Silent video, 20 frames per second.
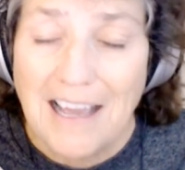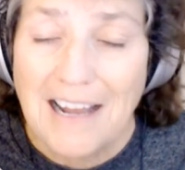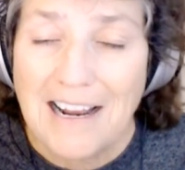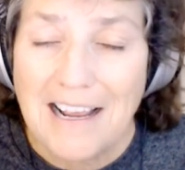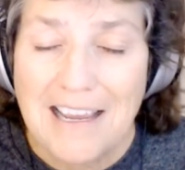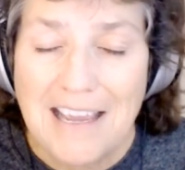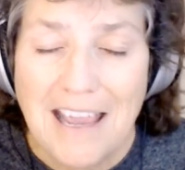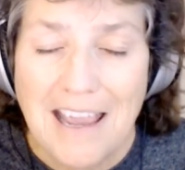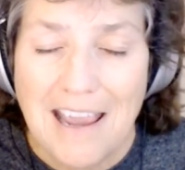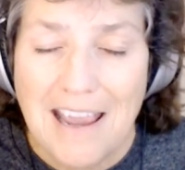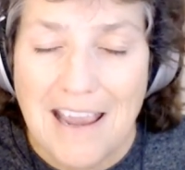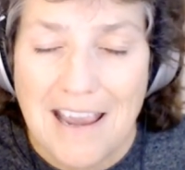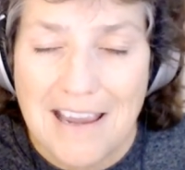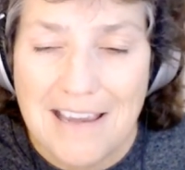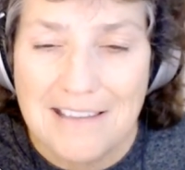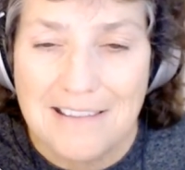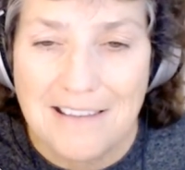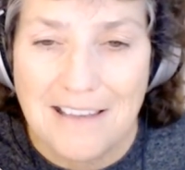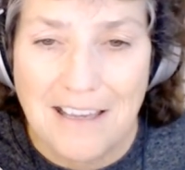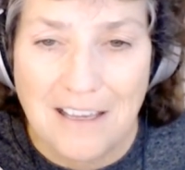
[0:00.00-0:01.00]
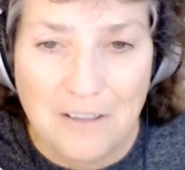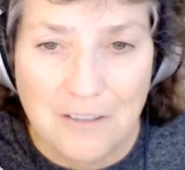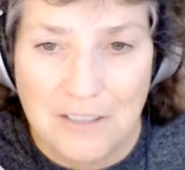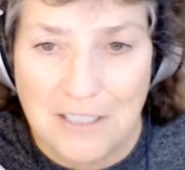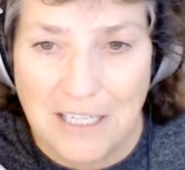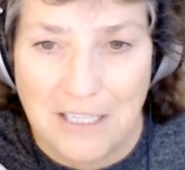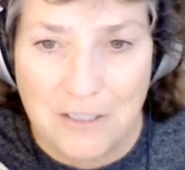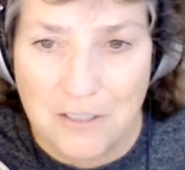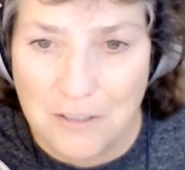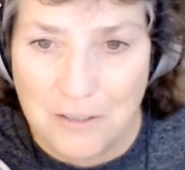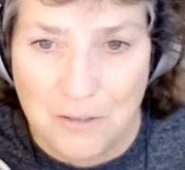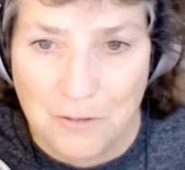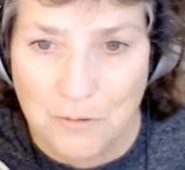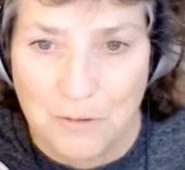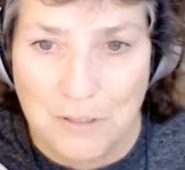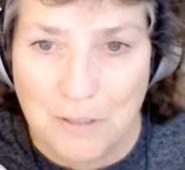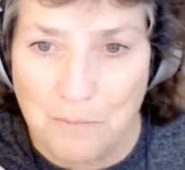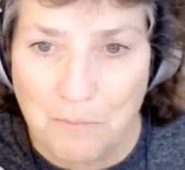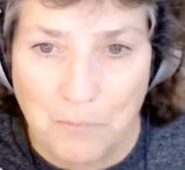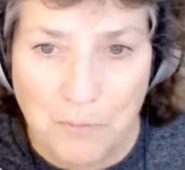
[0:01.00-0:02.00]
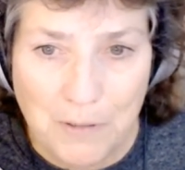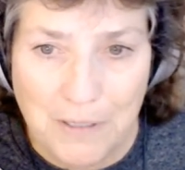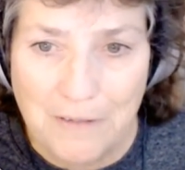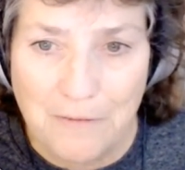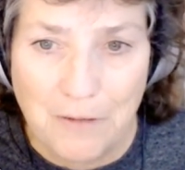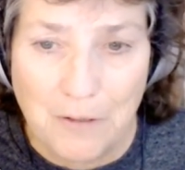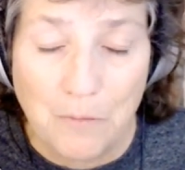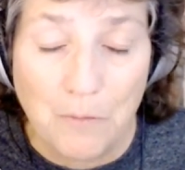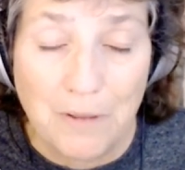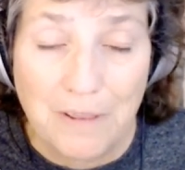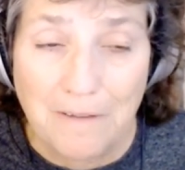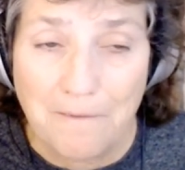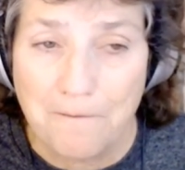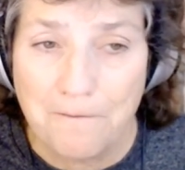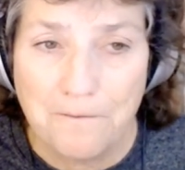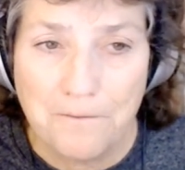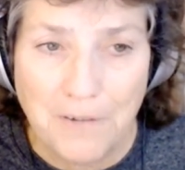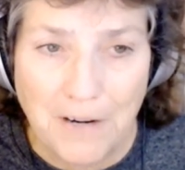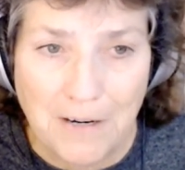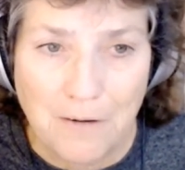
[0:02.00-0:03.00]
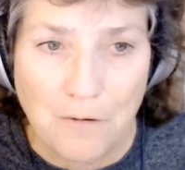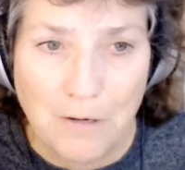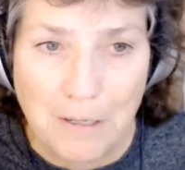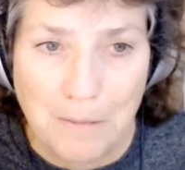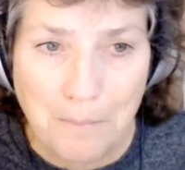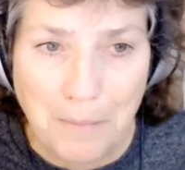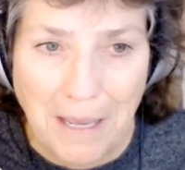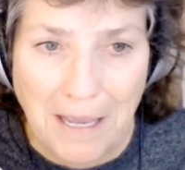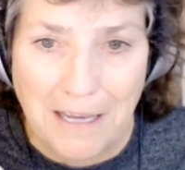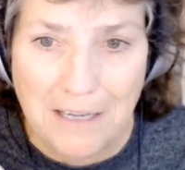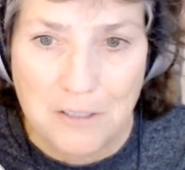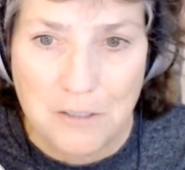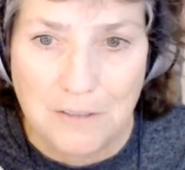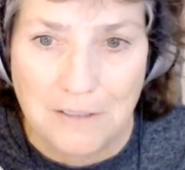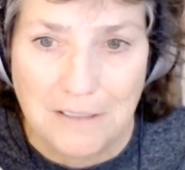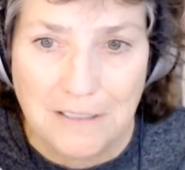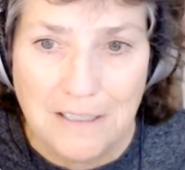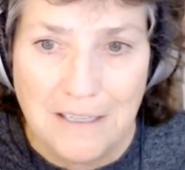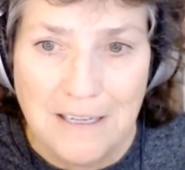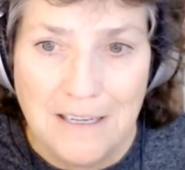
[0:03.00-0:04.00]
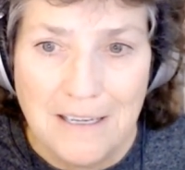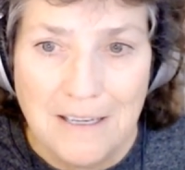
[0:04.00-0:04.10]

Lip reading: and I hate the annotation tools in preview with a fiery passion.